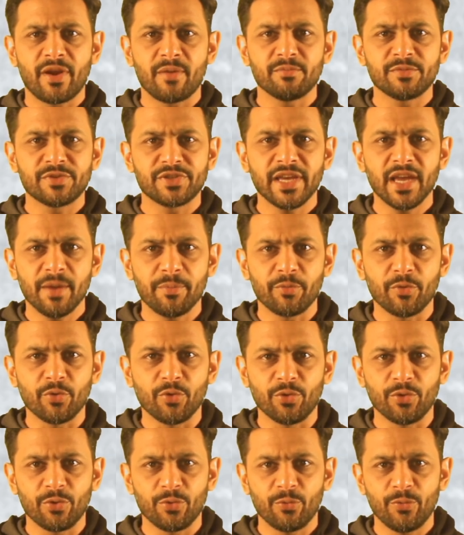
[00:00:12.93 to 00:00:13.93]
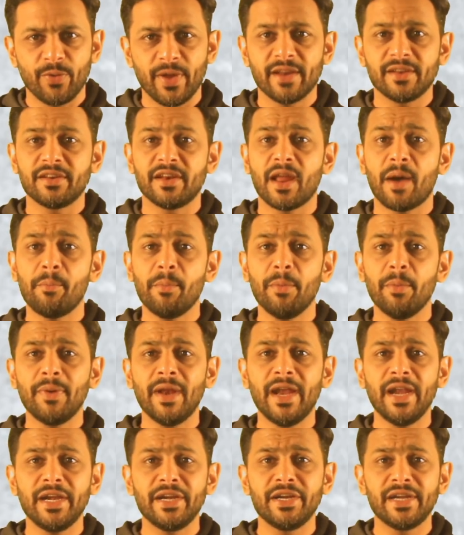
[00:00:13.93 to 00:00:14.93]
Singapore where a number
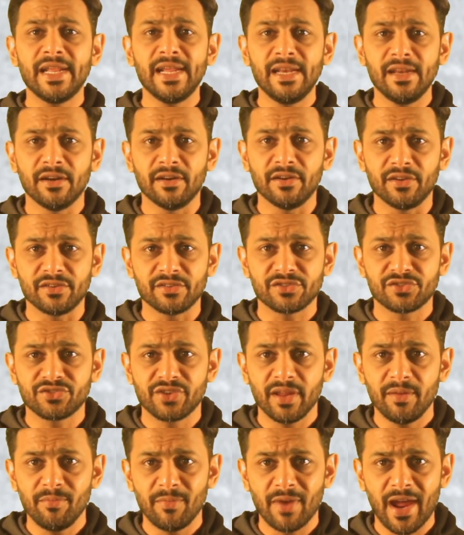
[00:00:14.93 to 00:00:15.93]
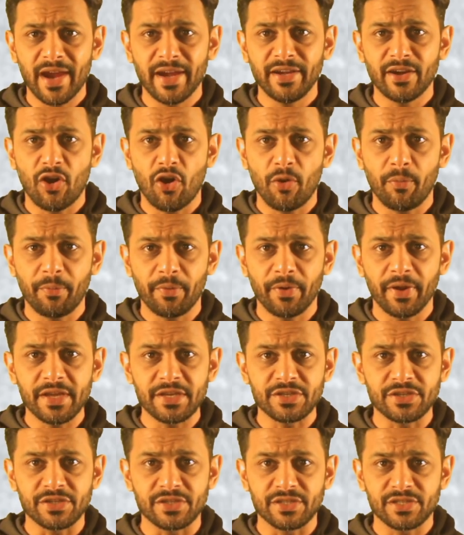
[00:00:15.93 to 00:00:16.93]
plate dealer streamlined
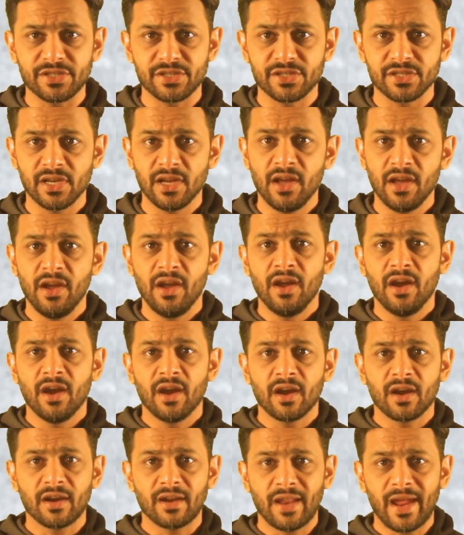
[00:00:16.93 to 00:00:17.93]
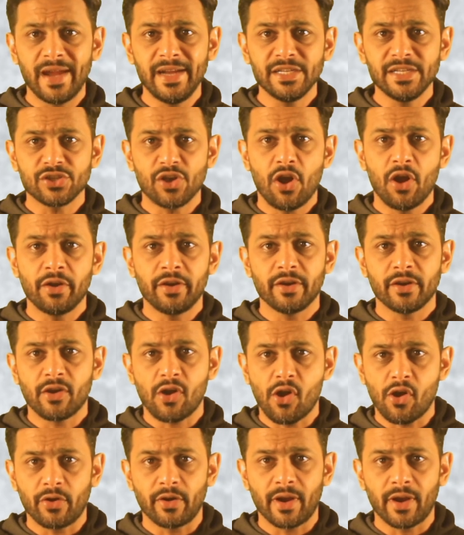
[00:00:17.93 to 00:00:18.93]
operations. Clients order
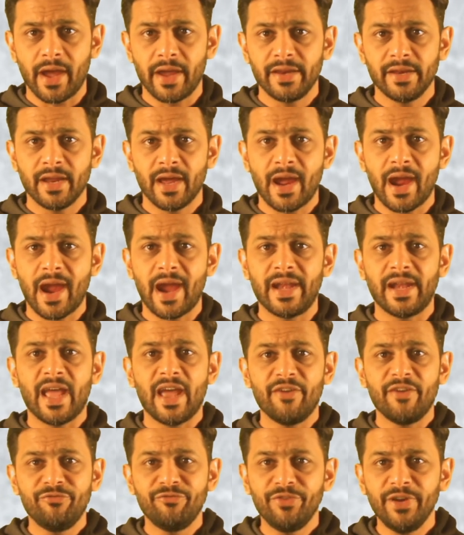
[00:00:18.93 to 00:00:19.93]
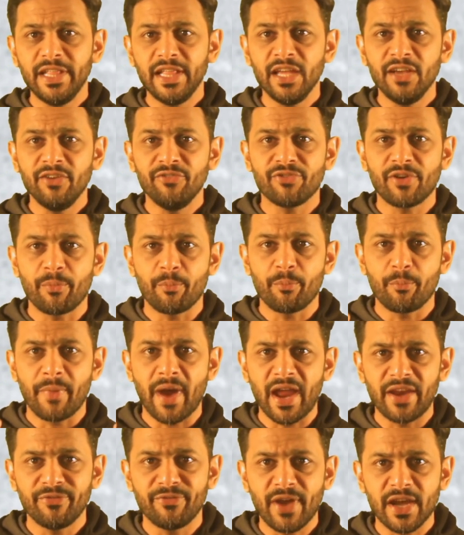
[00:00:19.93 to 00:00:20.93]
online and everything from
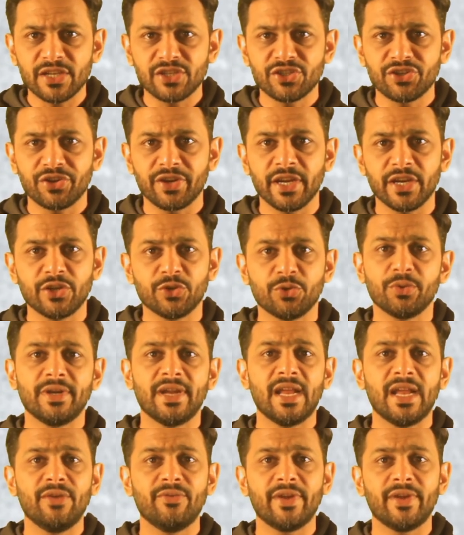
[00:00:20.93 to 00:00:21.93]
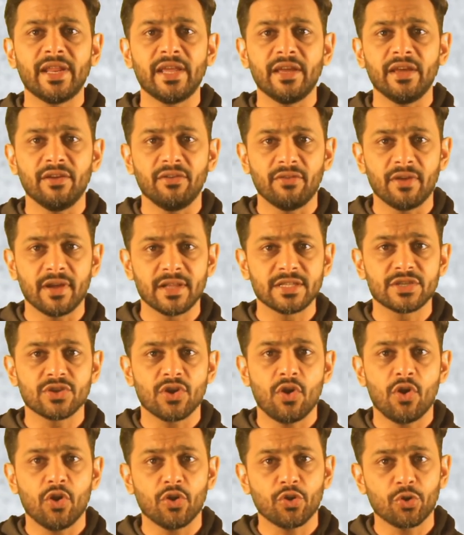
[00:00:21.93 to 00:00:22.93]
manufacturing to delivery runs
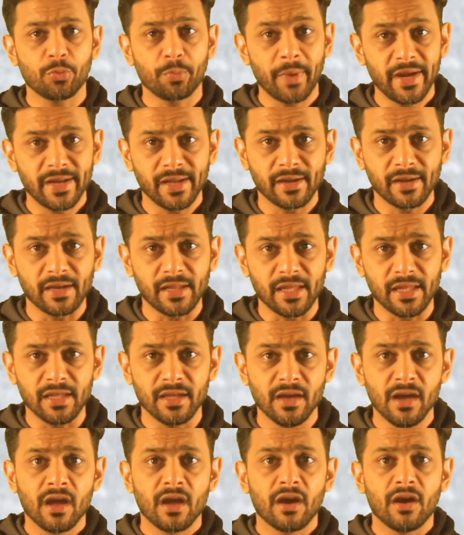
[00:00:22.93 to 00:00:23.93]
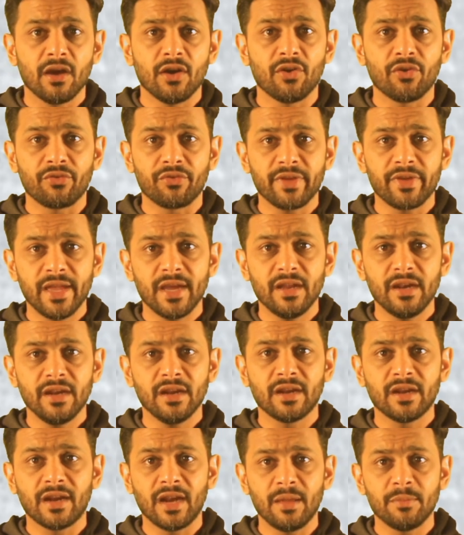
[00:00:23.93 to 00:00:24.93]
automatically. A real
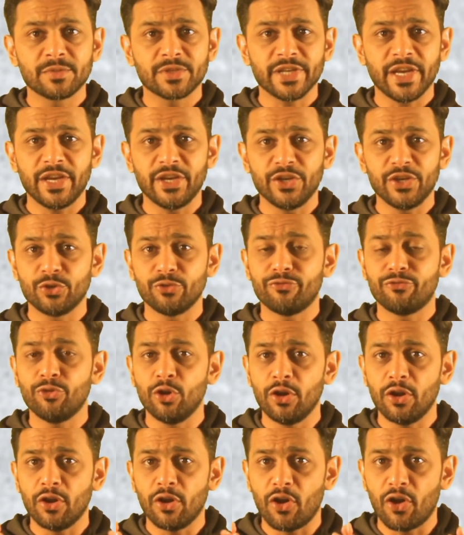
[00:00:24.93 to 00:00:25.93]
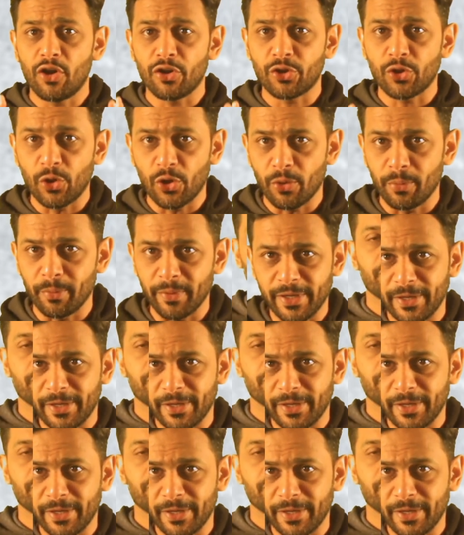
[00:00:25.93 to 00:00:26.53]
glimpse into full autonomy.